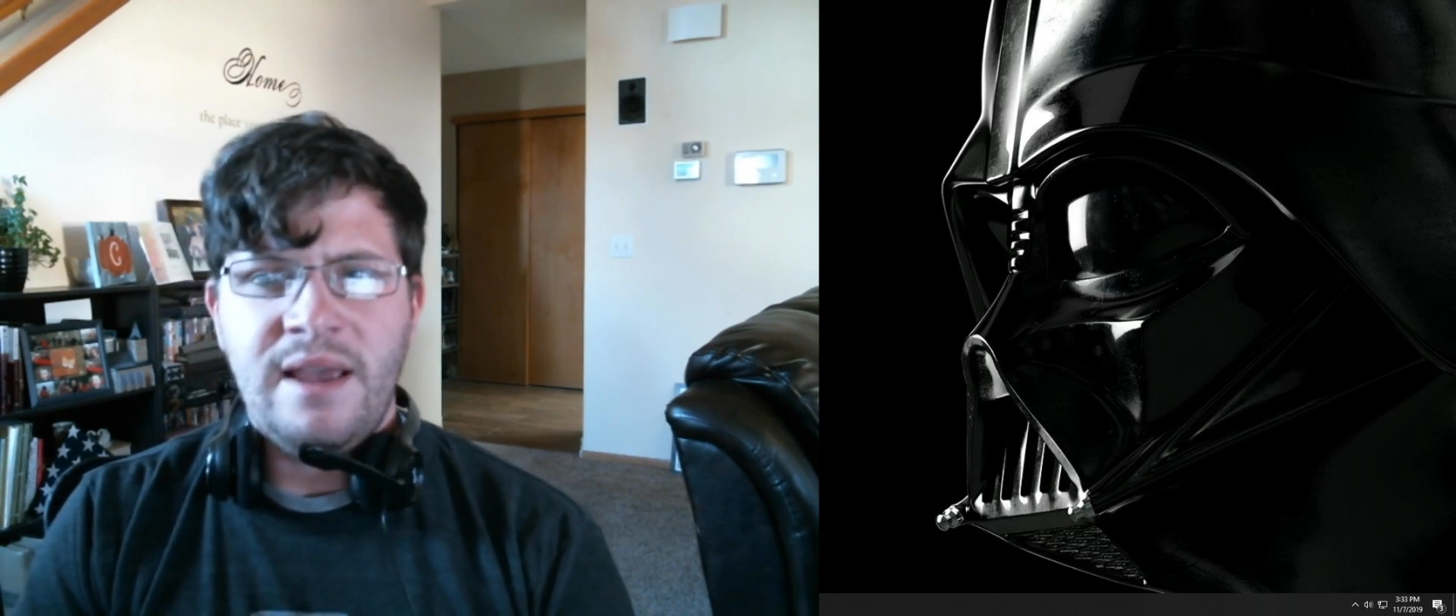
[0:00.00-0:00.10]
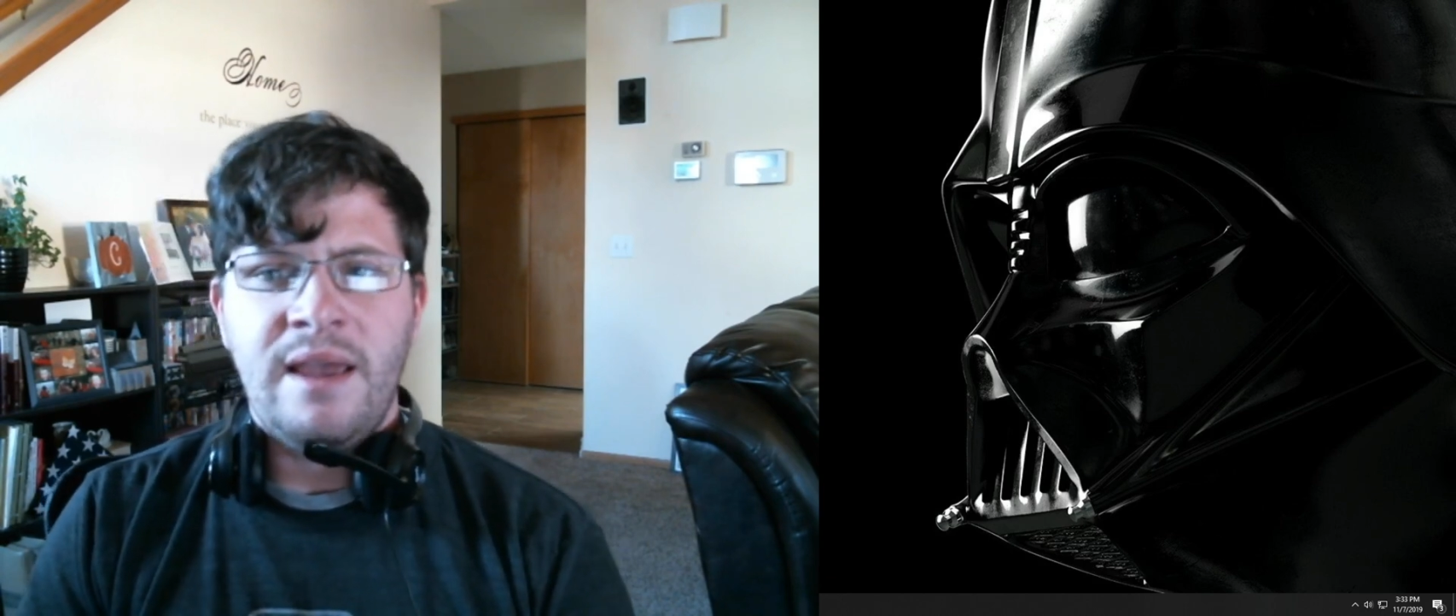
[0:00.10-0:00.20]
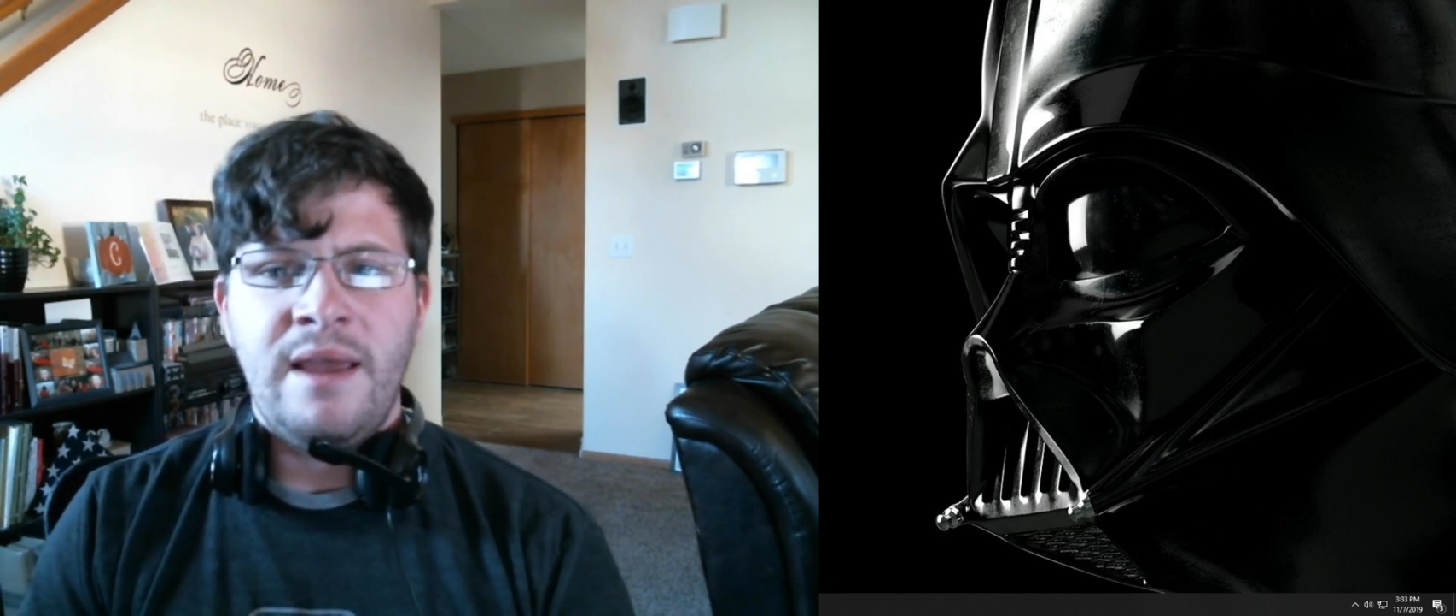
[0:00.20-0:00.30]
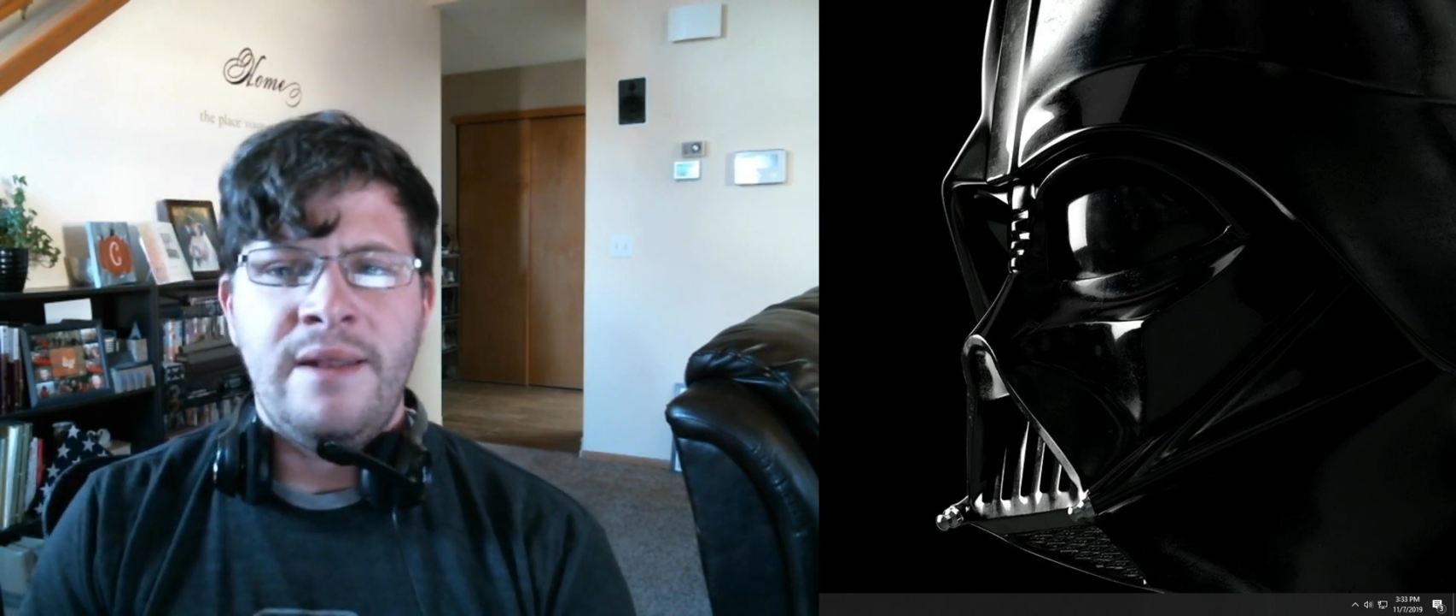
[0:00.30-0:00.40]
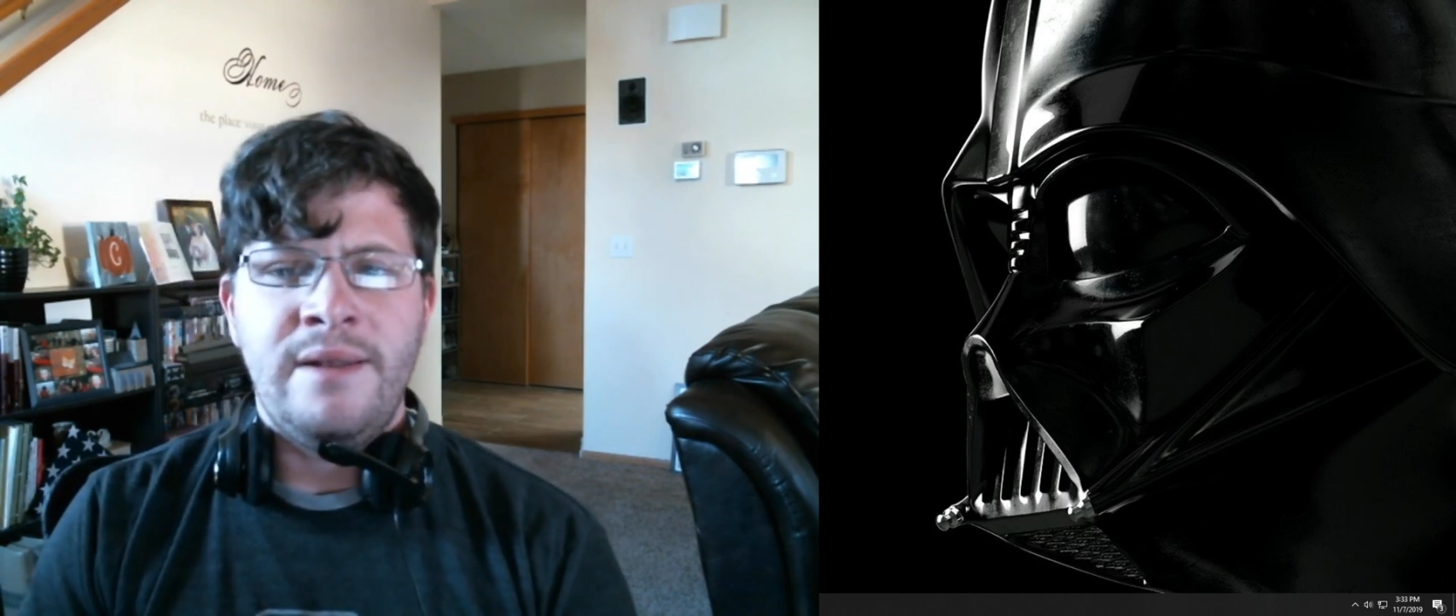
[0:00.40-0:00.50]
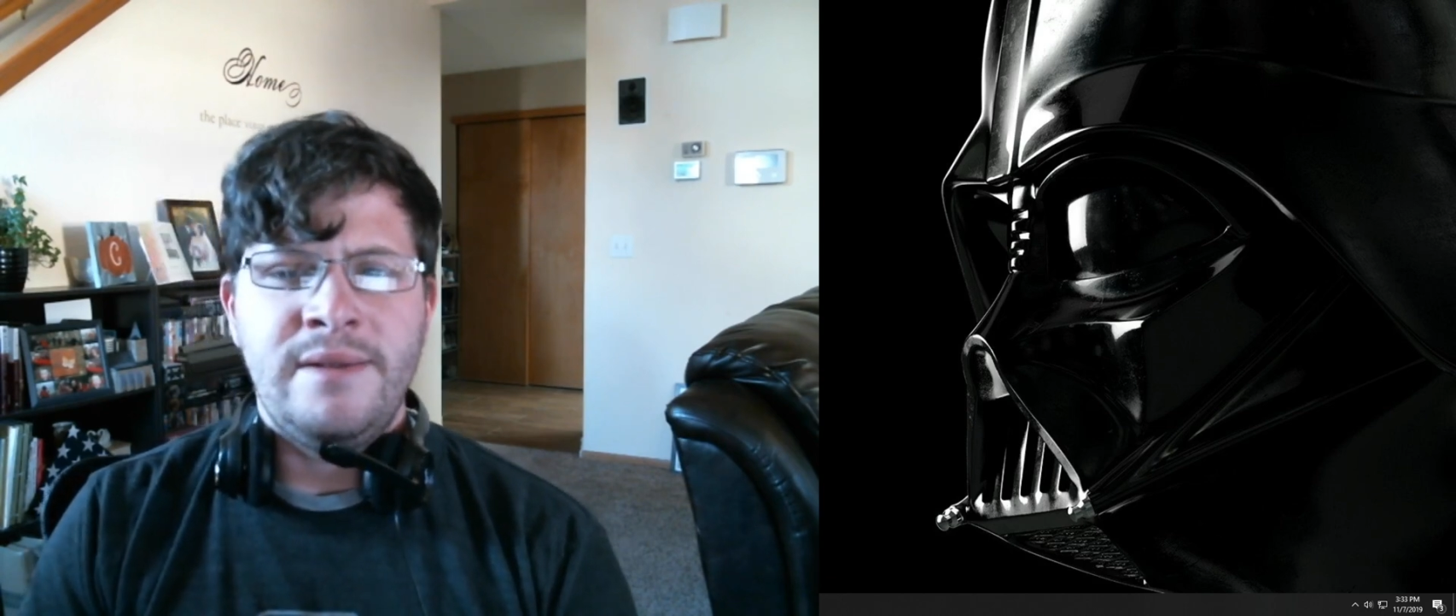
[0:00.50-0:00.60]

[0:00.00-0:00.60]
and